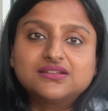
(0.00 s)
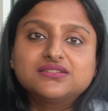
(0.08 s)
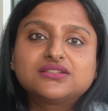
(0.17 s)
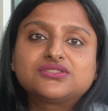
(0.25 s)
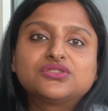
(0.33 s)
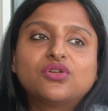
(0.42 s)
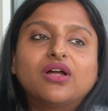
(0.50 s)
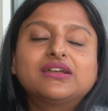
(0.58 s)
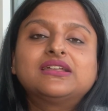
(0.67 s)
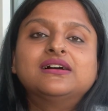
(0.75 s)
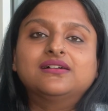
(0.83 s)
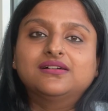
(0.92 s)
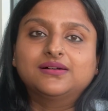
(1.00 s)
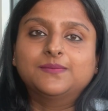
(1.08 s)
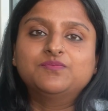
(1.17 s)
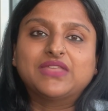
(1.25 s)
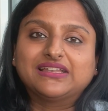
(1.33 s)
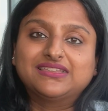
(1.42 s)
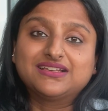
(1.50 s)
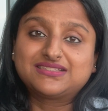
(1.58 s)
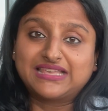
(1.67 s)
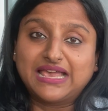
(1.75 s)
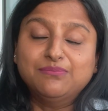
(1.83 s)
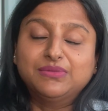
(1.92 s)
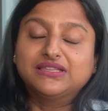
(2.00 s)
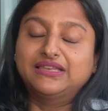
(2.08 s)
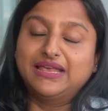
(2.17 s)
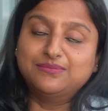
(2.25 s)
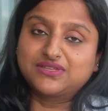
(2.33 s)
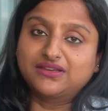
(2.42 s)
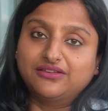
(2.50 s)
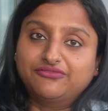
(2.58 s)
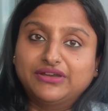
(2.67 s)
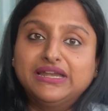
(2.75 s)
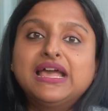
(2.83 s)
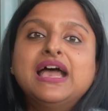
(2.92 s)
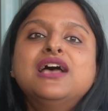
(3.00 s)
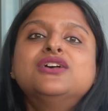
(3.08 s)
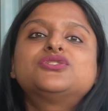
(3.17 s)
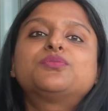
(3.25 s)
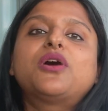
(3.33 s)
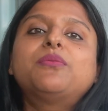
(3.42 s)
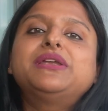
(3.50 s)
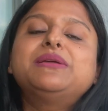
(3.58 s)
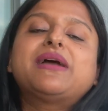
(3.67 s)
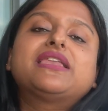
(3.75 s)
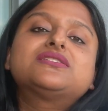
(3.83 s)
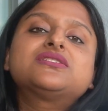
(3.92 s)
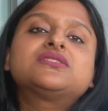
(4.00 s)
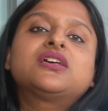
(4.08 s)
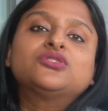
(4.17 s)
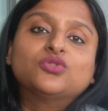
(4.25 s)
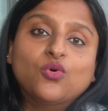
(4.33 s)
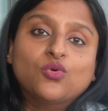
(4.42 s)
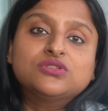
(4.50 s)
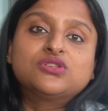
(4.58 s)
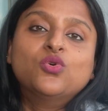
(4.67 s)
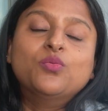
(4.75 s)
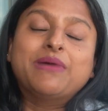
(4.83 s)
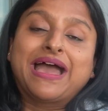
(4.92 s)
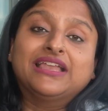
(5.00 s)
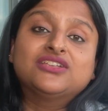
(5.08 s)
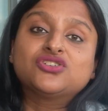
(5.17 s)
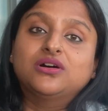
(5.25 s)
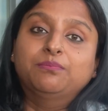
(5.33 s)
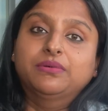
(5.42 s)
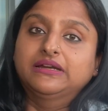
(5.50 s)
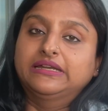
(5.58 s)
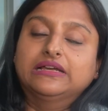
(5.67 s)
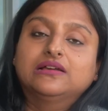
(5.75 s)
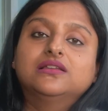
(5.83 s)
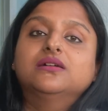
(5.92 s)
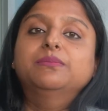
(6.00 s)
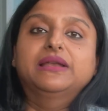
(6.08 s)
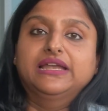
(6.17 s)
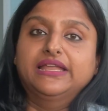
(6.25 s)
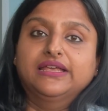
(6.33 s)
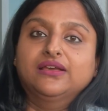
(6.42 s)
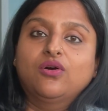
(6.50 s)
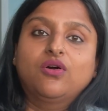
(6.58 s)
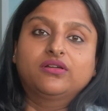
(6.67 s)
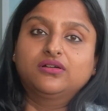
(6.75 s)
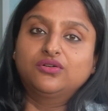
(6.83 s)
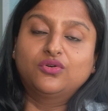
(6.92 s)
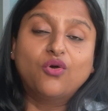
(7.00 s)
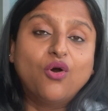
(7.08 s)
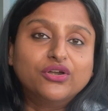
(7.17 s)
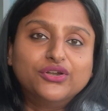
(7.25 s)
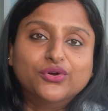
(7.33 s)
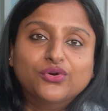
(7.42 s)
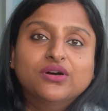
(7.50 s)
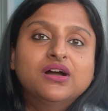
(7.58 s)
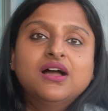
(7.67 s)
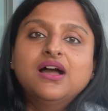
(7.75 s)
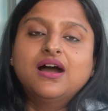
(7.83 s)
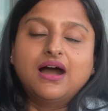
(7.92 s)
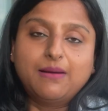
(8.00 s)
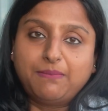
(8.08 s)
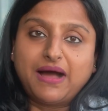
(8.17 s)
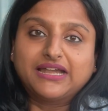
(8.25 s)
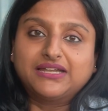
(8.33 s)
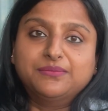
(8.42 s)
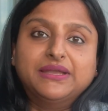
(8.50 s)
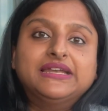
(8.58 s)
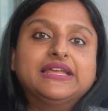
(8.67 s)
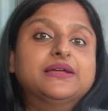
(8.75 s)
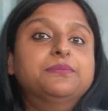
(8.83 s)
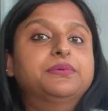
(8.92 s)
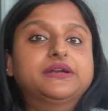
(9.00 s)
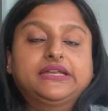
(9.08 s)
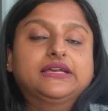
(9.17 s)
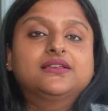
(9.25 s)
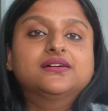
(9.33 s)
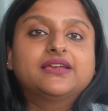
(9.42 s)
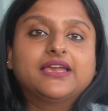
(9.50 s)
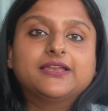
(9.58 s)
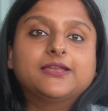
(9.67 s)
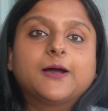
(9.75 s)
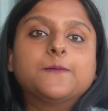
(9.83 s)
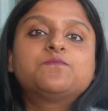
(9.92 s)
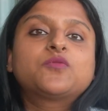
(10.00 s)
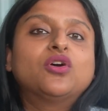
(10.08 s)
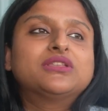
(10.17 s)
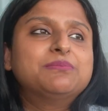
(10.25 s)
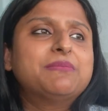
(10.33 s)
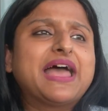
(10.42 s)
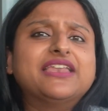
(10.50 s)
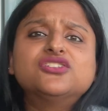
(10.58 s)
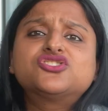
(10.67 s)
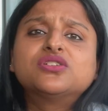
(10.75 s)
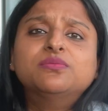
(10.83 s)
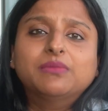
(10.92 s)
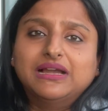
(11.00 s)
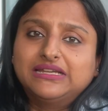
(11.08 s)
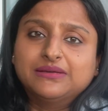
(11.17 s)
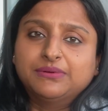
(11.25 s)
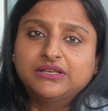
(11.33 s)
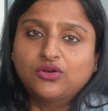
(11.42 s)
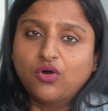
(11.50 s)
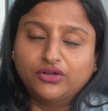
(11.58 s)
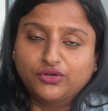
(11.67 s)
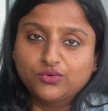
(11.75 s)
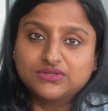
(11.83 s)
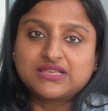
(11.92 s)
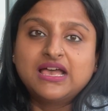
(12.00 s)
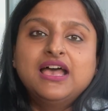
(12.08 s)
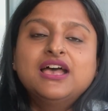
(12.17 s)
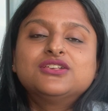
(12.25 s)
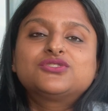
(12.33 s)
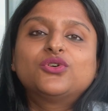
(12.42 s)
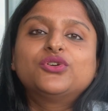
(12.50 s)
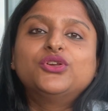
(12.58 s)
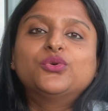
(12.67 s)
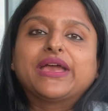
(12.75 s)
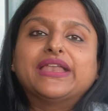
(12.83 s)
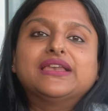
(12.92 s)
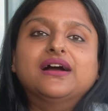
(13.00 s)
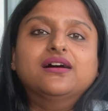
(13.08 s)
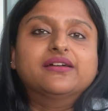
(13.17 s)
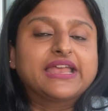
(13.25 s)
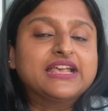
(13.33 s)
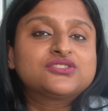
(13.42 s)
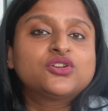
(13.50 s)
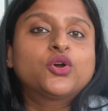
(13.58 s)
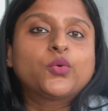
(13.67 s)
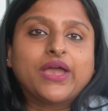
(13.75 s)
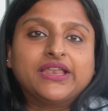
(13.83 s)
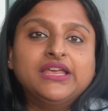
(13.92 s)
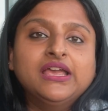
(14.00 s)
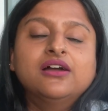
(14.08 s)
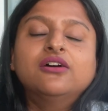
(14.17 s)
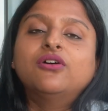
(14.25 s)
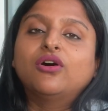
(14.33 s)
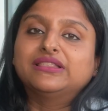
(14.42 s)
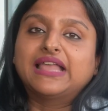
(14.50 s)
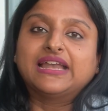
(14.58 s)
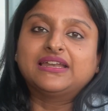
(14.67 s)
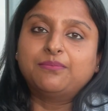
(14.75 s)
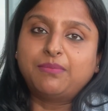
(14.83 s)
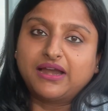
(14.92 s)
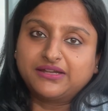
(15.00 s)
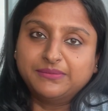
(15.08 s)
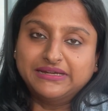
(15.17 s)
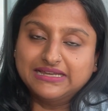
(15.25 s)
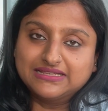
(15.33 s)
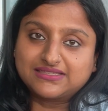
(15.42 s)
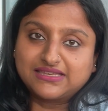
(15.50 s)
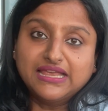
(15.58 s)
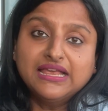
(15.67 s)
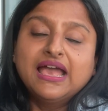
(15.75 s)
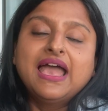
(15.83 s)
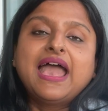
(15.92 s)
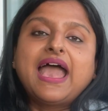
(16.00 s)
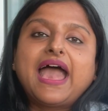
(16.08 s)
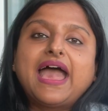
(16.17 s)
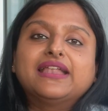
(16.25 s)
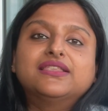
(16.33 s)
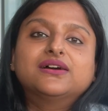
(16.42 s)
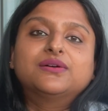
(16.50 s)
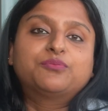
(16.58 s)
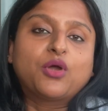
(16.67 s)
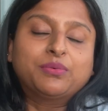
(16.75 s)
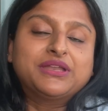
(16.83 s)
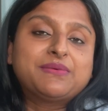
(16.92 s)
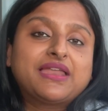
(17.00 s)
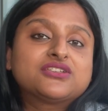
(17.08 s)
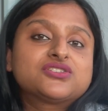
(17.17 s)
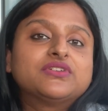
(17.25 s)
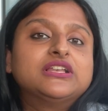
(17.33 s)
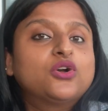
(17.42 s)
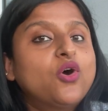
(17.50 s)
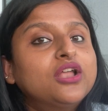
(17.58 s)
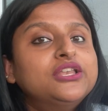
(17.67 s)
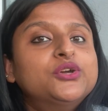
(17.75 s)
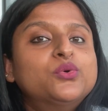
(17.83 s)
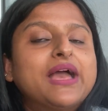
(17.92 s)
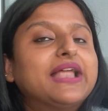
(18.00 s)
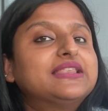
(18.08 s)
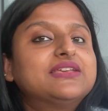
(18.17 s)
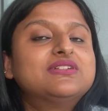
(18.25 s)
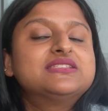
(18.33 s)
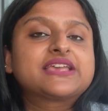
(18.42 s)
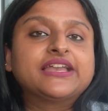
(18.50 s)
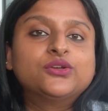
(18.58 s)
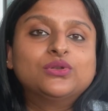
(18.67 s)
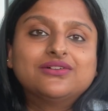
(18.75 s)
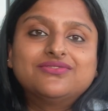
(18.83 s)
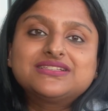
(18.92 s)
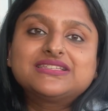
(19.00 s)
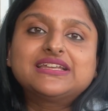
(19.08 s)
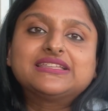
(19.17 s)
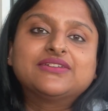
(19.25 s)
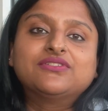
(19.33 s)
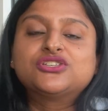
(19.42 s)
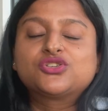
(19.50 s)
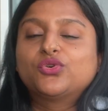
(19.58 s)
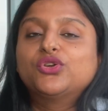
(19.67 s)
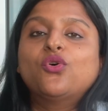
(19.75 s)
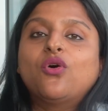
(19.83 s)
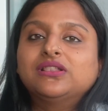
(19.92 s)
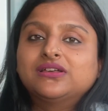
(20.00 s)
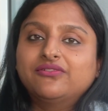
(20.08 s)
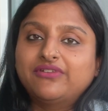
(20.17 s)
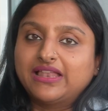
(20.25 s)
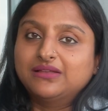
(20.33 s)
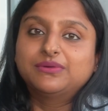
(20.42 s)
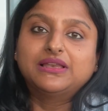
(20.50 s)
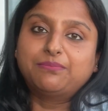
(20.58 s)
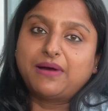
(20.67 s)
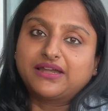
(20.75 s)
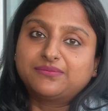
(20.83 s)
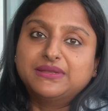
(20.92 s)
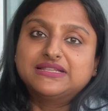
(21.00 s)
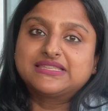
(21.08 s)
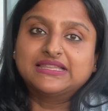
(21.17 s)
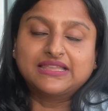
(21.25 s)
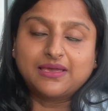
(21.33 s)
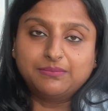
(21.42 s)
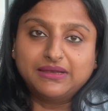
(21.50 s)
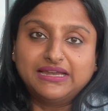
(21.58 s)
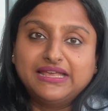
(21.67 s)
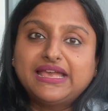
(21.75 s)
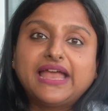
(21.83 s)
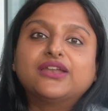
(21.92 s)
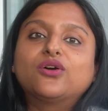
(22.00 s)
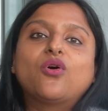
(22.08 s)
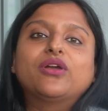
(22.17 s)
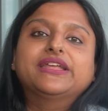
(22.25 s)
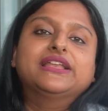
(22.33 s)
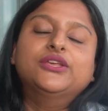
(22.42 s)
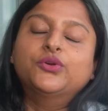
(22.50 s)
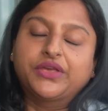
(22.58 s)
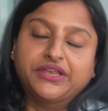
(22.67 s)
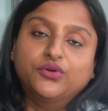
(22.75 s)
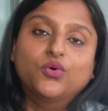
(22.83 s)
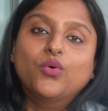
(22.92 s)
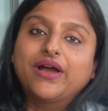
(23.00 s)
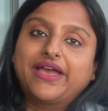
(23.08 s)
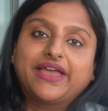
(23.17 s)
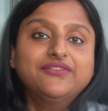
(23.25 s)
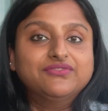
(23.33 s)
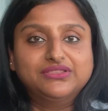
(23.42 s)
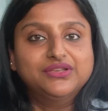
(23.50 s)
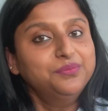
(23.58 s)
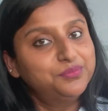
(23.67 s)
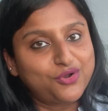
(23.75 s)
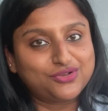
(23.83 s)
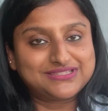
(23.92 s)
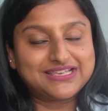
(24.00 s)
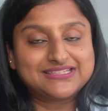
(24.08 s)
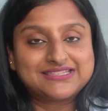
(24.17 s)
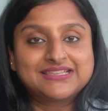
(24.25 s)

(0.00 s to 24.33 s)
It's not that they are same, but the names are different. So property managers are those who manage a particular building or a condo apartment in a particular area, or they manage multiple condos. So you can raise your query on that apartment listing, and the property manager will call you and they will schedule a visit. They will show you all the available apartments in their building, and accordingly you can go ahead with the process.